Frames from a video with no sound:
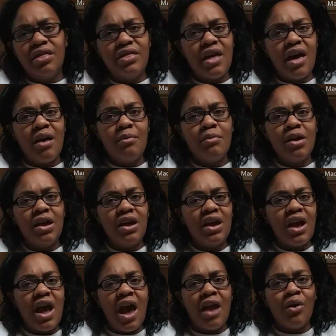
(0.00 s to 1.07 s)
them
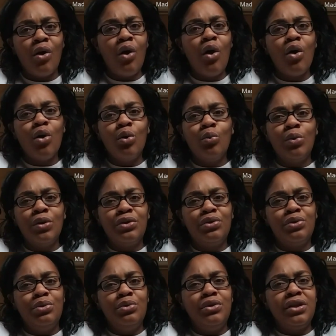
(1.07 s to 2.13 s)
at all, with
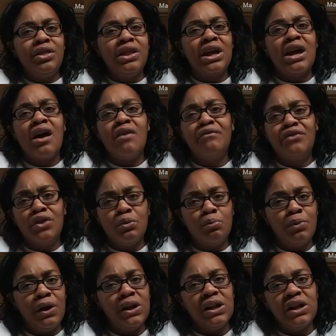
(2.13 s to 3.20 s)
the
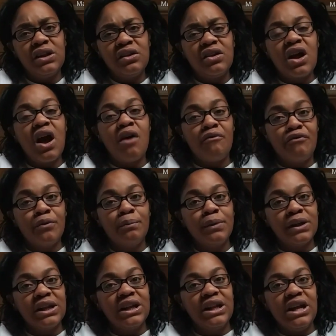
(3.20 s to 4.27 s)

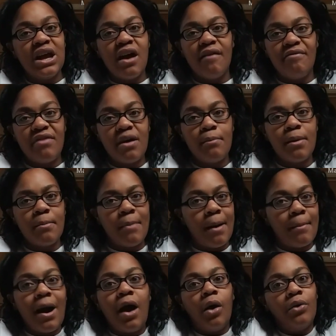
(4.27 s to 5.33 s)
comfortability of them in my
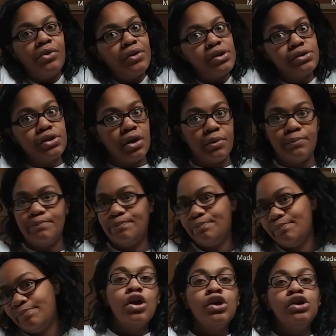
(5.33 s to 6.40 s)
mouth.
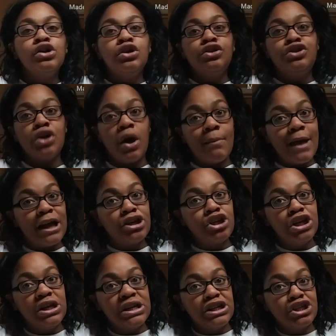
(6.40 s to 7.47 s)
So I'm
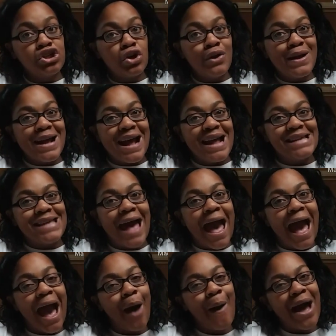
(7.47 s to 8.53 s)
actually going to show you guys
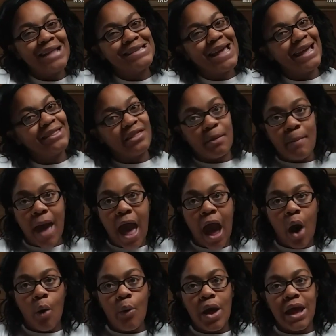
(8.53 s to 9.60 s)
how I take them
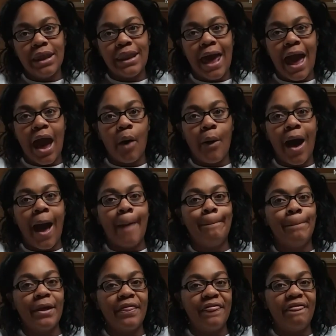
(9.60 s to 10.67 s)
out and how I
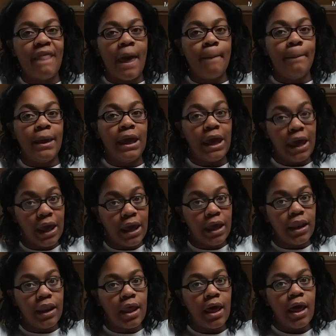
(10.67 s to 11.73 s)
put them
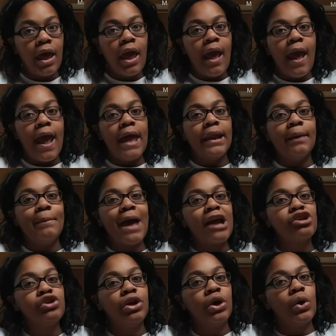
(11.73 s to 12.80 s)
in. And I'm
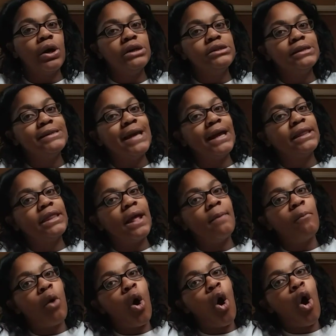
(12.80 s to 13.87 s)
actually going to take
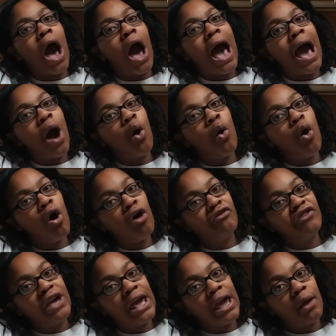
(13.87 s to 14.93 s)
them out
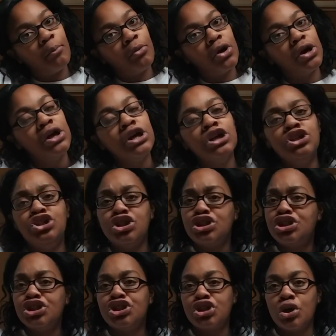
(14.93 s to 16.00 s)
off camera
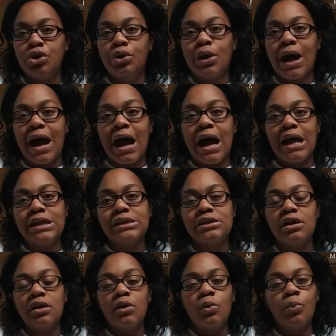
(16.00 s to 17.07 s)
just to show you
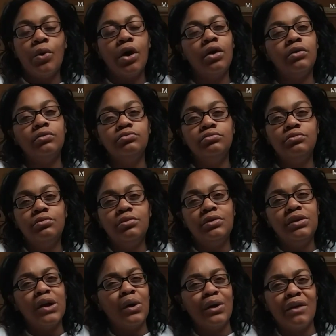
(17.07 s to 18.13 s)
guys. Well,
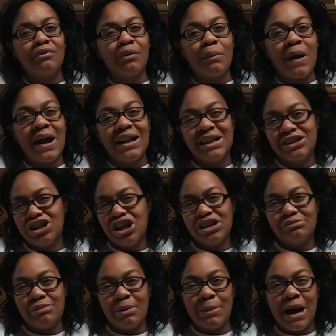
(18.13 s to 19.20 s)
no, never mind. I
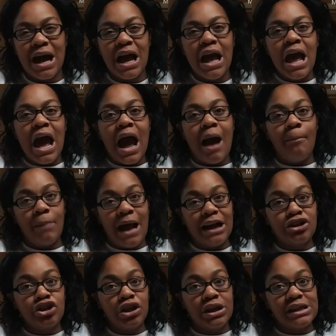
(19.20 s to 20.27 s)
changed my mind. I'm
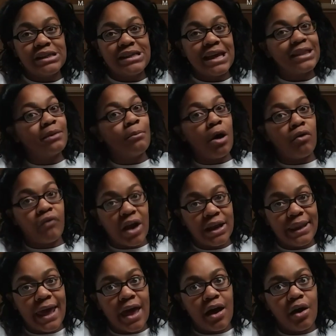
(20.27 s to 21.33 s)
actually going to take them out right
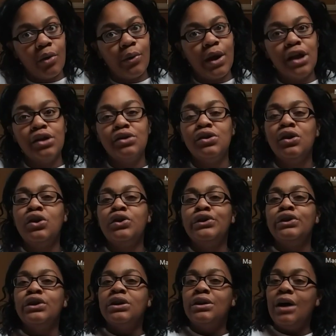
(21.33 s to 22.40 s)
now,
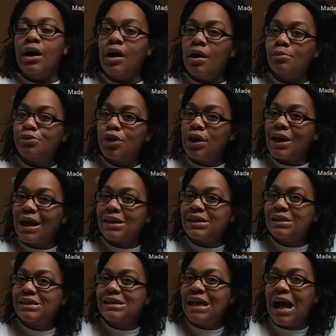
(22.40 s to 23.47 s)
so you guys
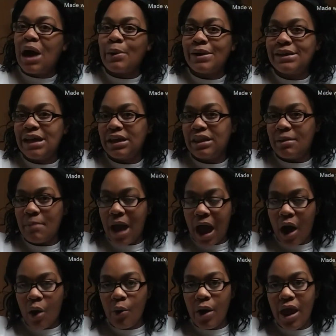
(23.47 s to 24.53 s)
can see how I take them
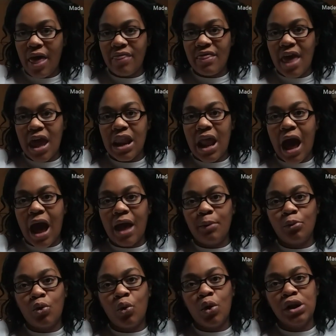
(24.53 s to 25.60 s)
out, and then
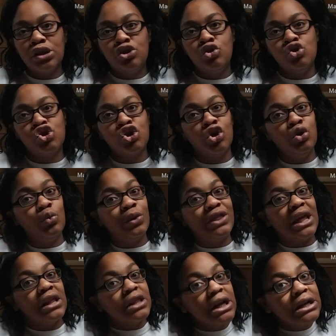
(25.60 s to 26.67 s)
I'm going to show you what
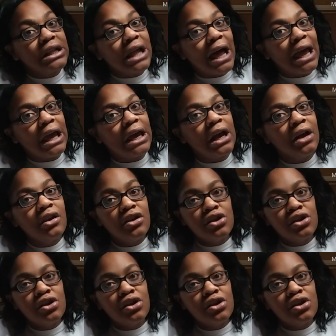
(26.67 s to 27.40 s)
they look like,